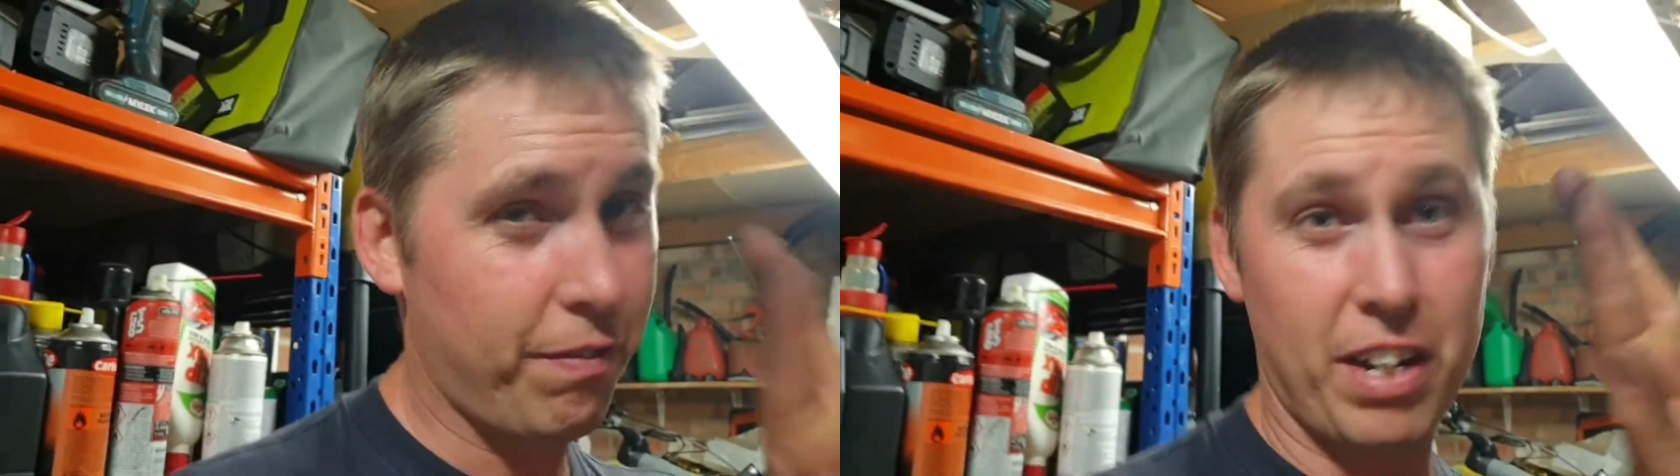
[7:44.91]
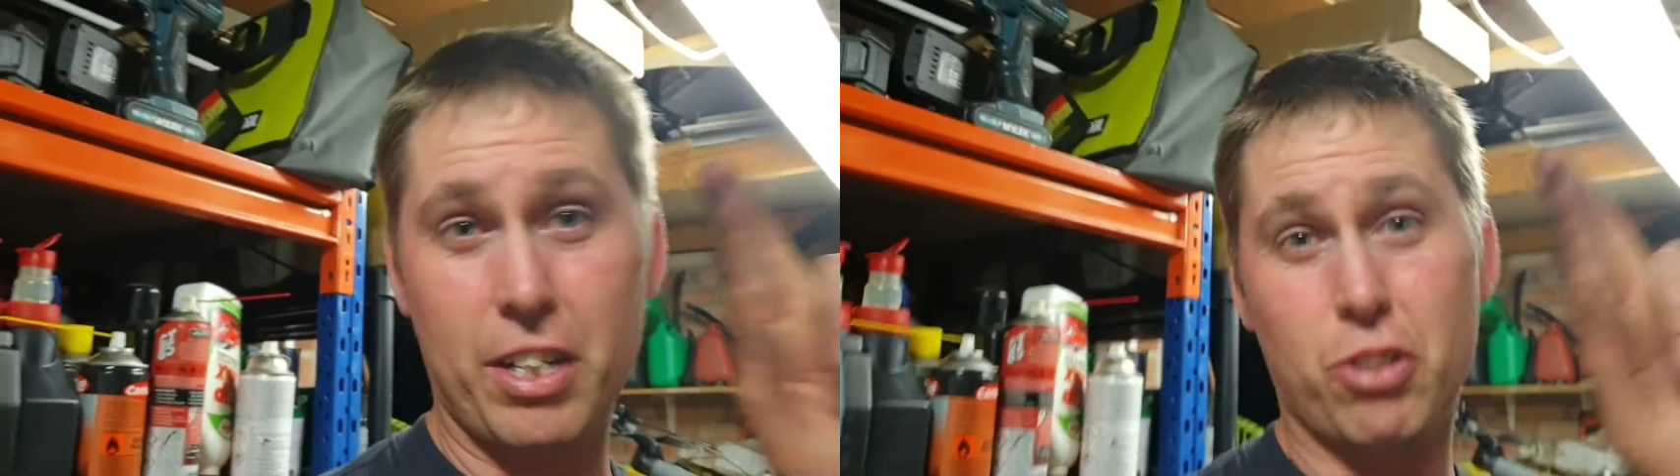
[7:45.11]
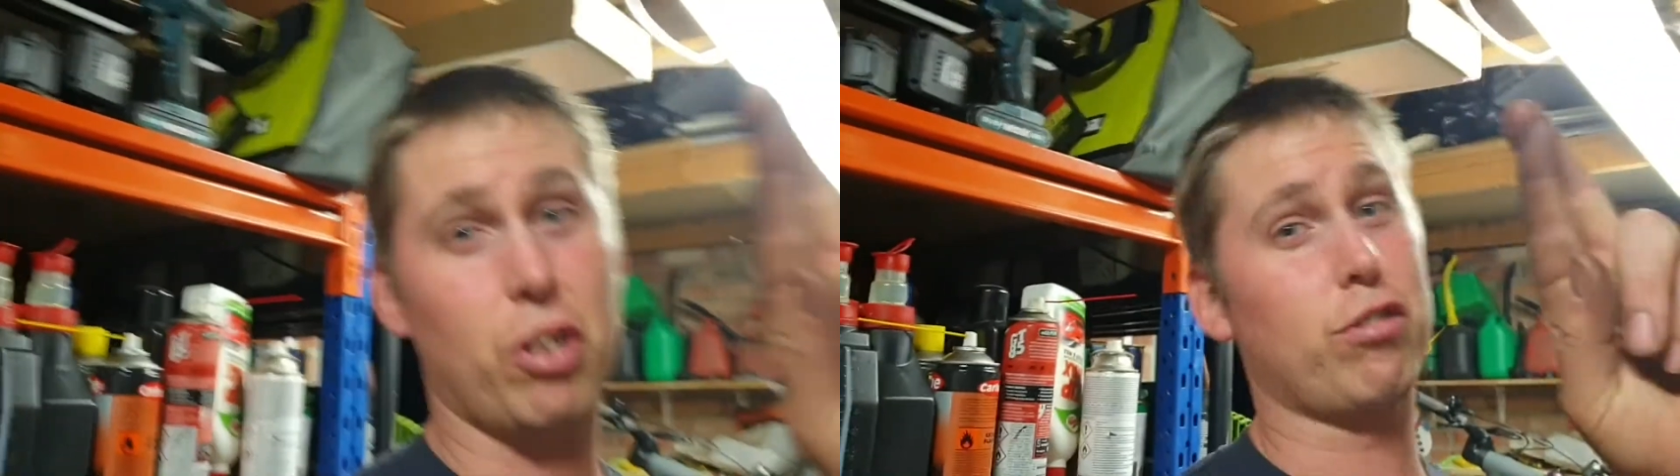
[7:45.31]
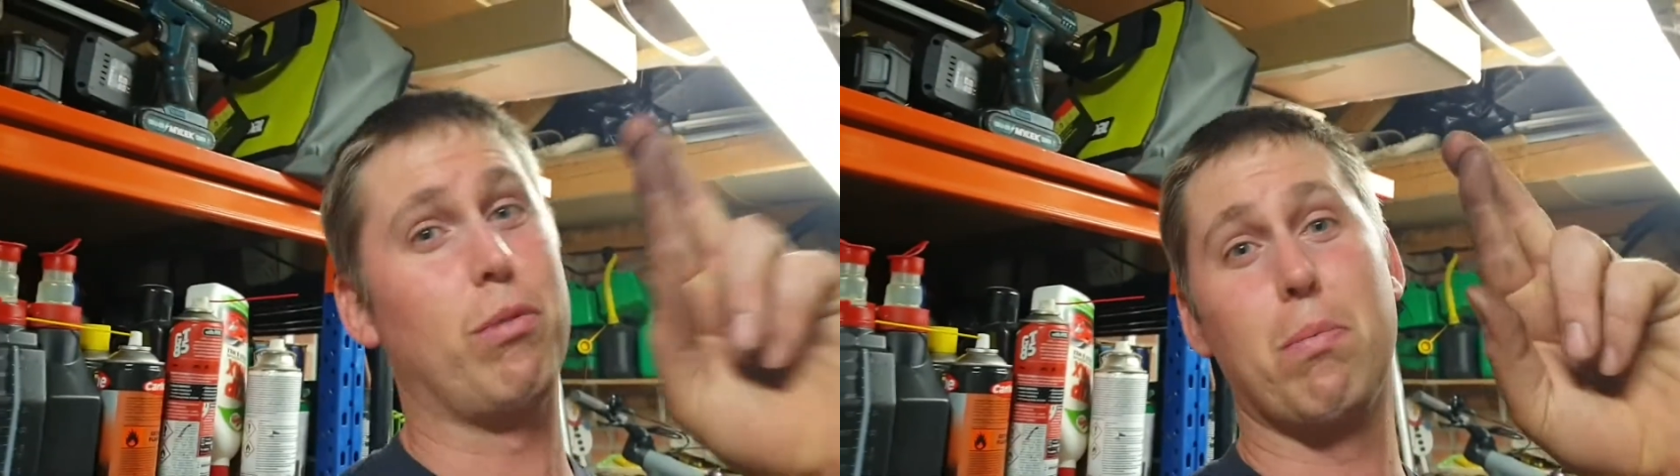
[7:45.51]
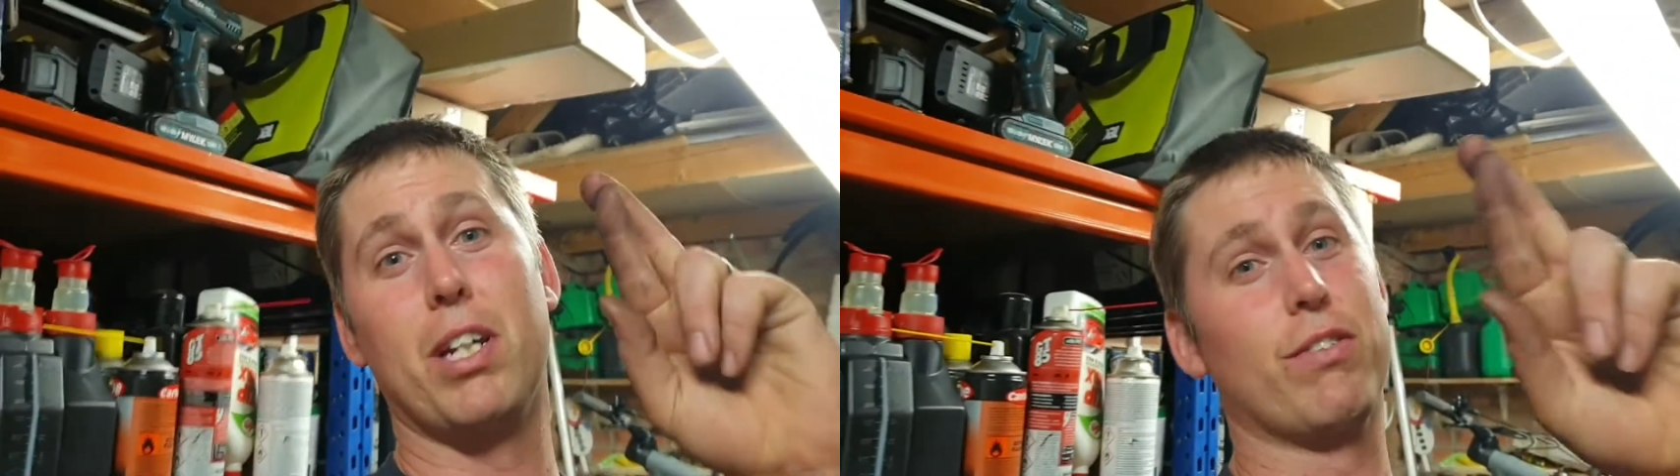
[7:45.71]
Fingers
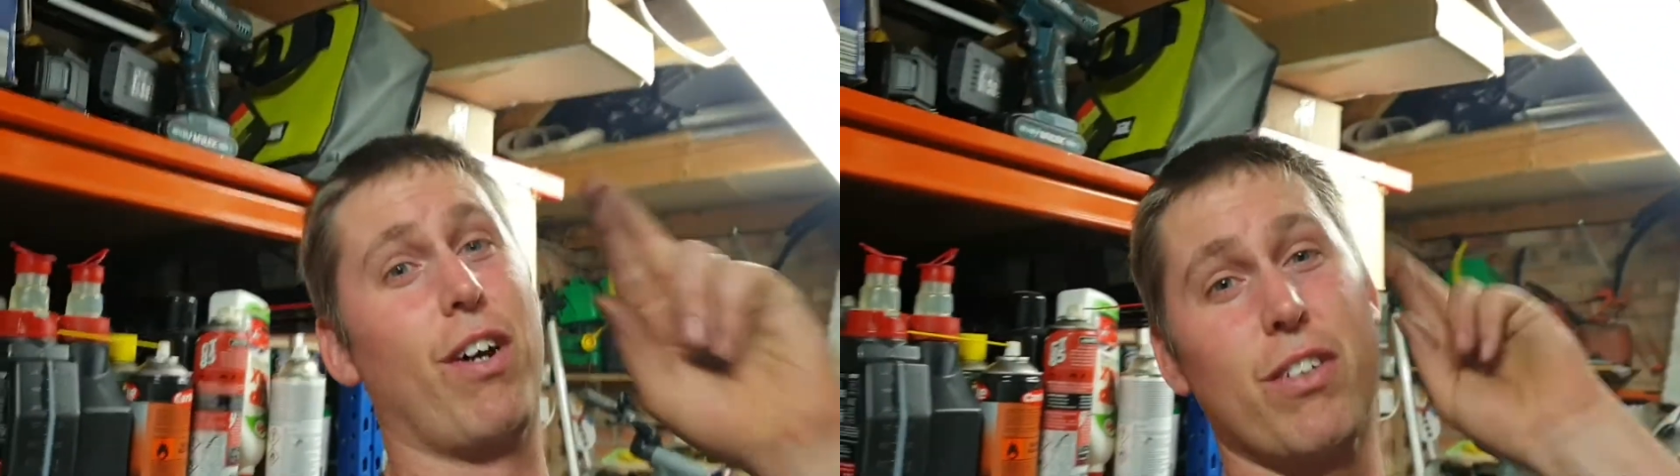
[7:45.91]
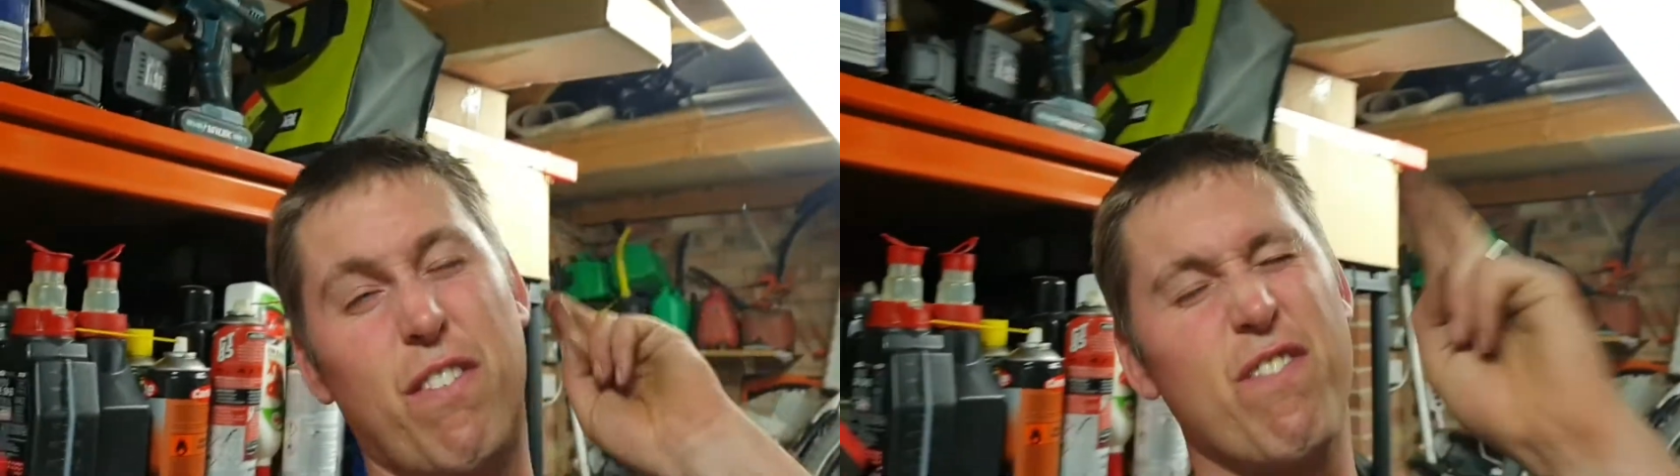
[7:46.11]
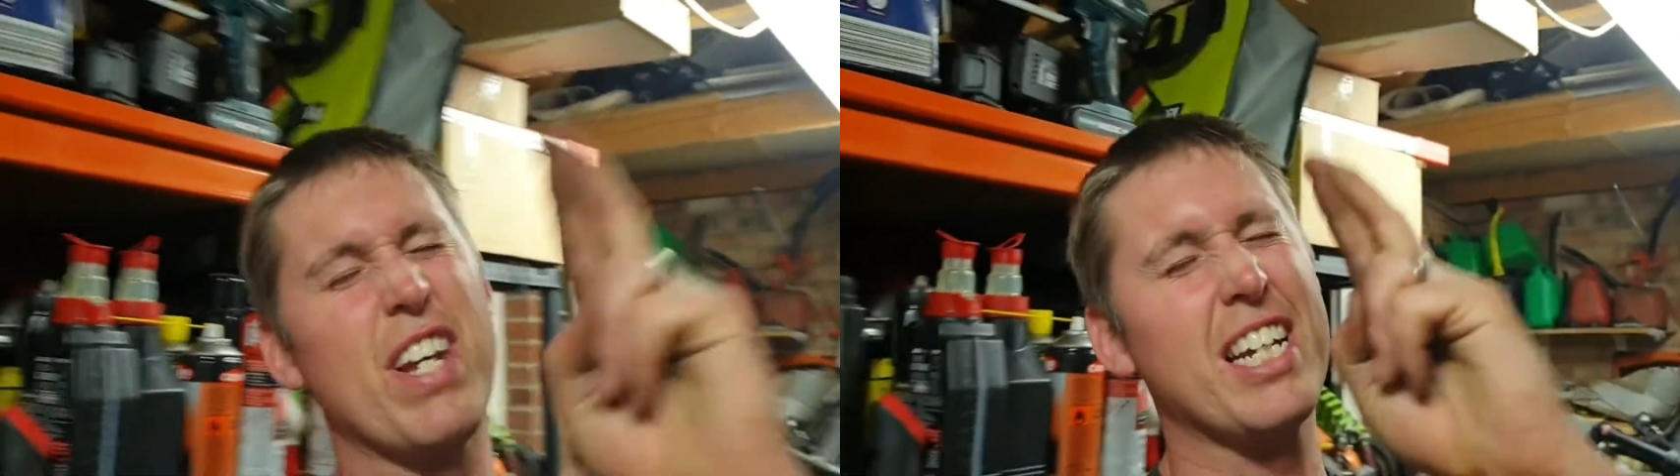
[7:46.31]
crossed for me, please, folks.